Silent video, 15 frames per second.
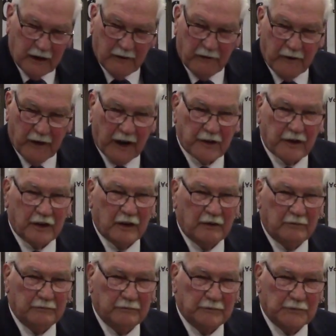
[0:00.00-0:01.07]
affects
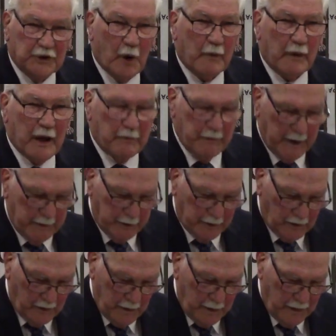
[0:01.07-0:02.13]
so many
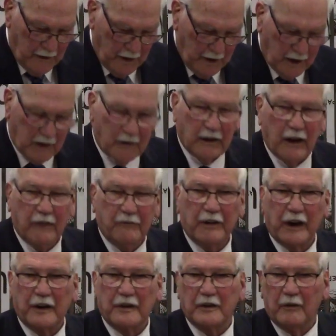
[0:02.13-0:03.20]
people, and it
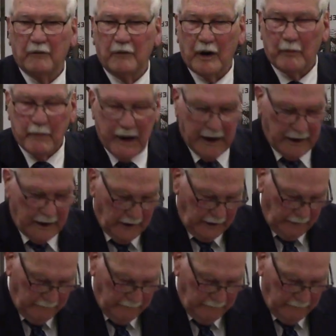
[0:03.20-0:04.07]
affects them very badly.